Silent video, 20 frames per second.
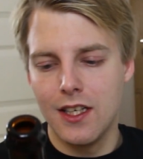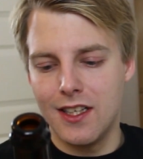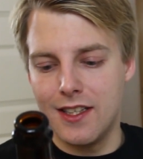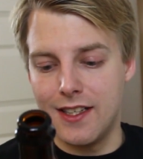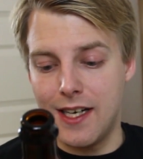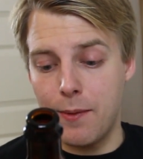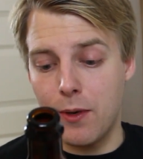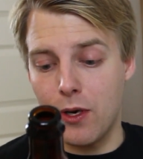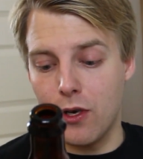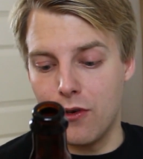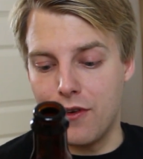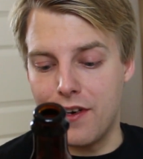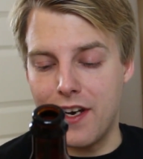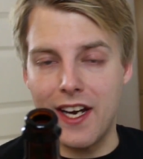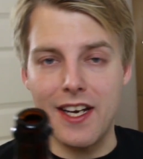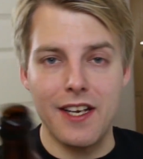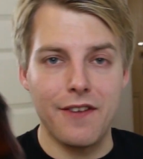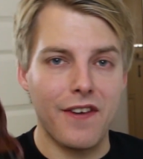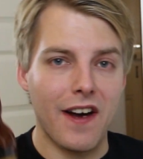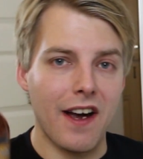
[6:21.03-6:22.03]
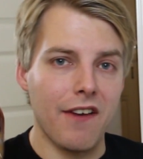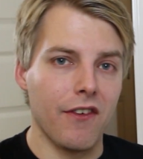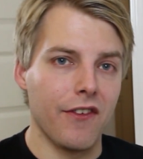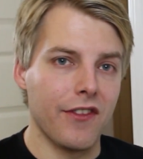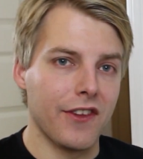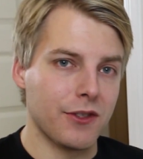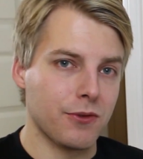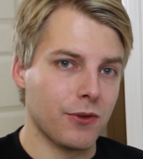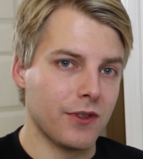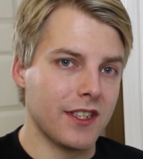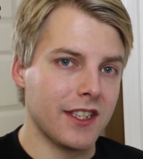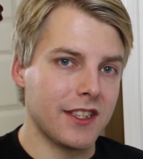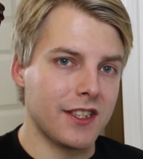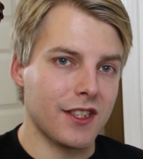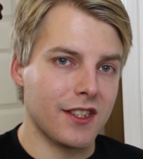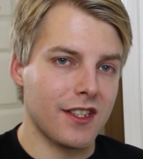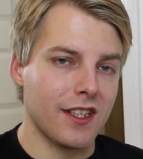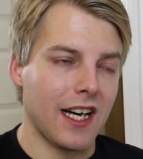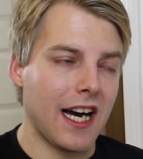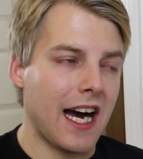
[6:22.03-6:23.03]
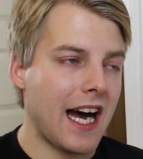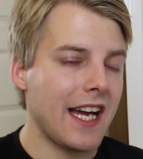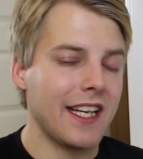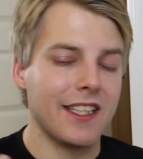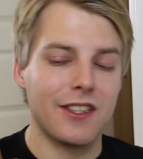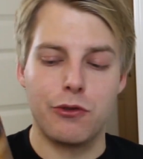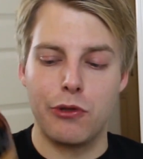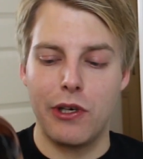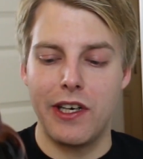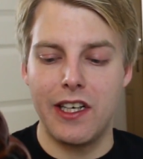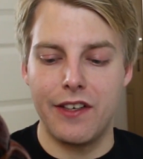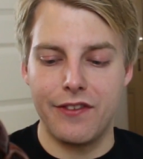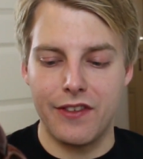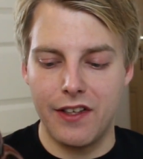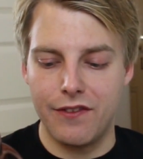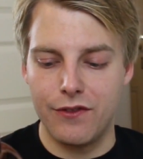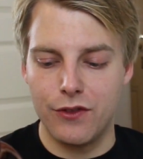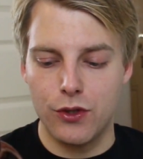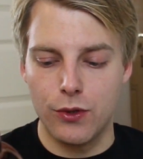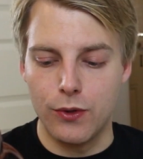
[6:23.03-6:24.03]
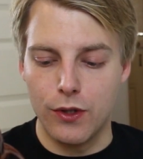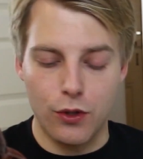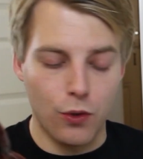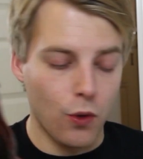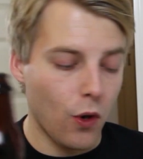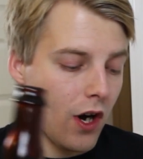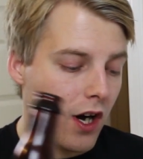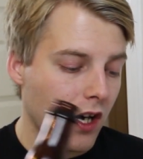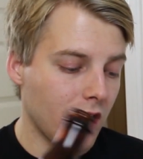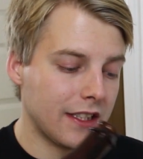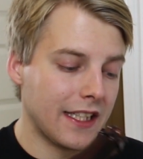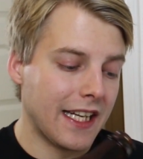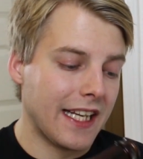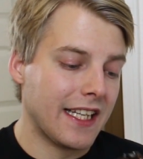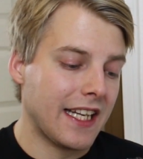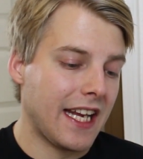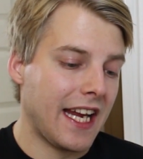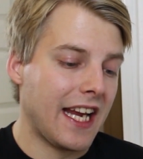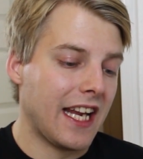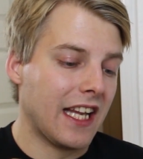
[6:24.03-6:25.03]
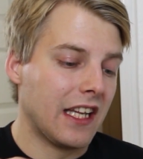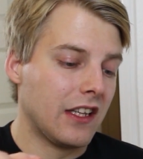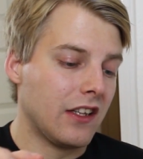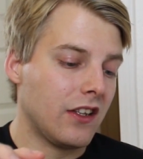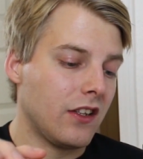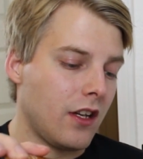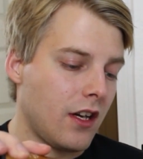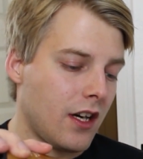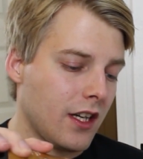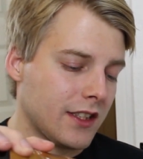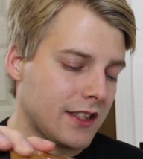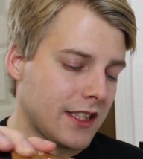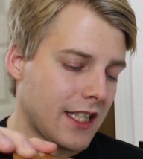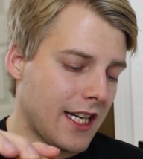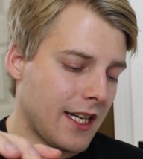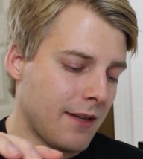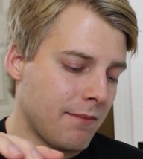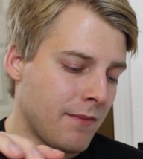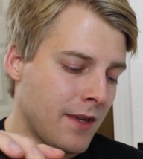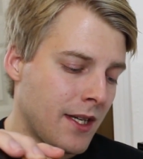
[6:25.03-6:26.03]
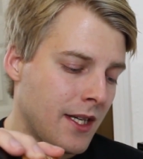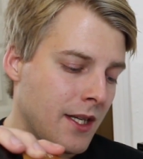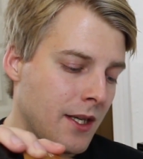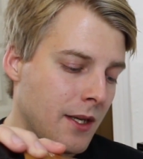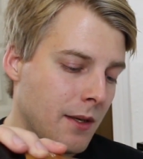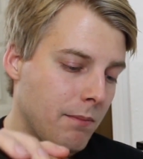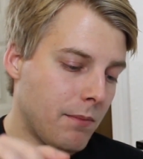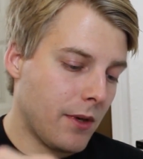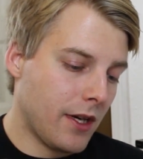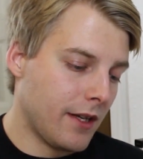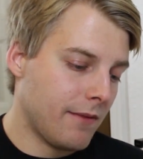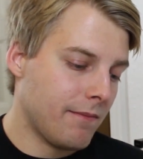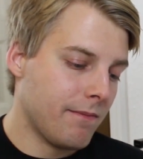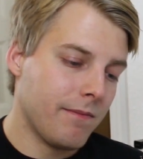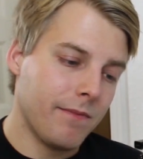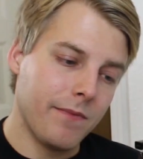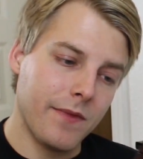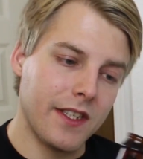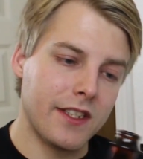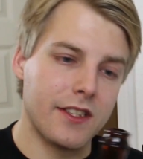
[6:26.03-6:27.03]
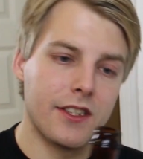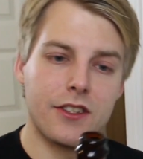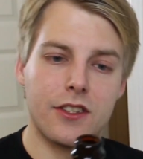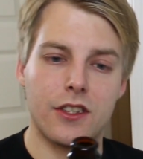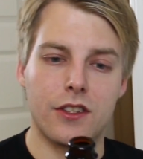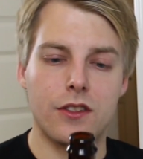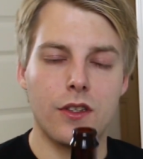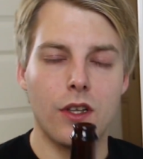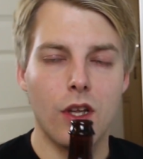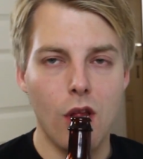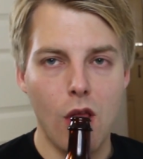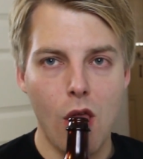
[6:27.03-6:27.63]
Uh, I'm gonna go 95 on this one. This is the highest grade I've given to a quad in a long time, but this is just